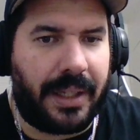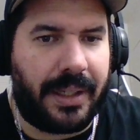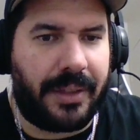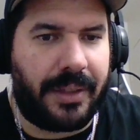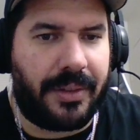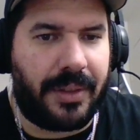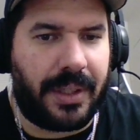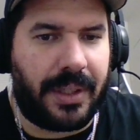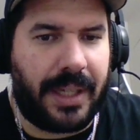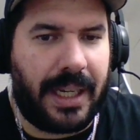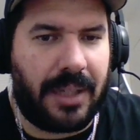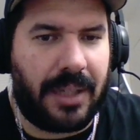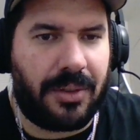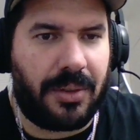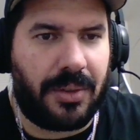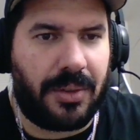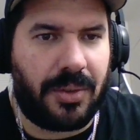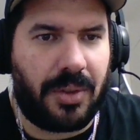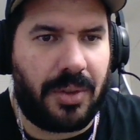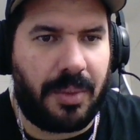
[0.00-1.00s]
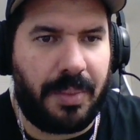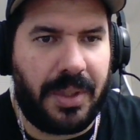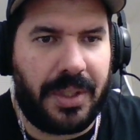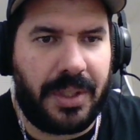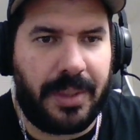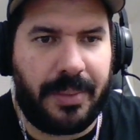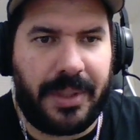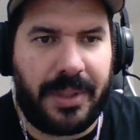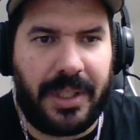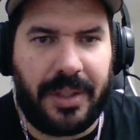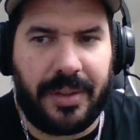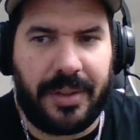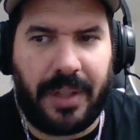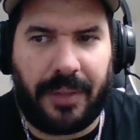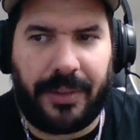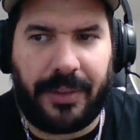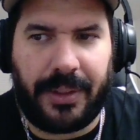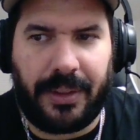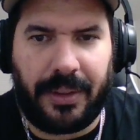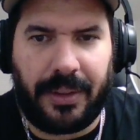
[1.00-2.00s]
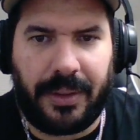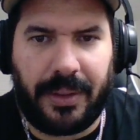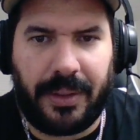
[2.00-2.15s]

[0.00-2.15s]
gets to castle. So bishop D7,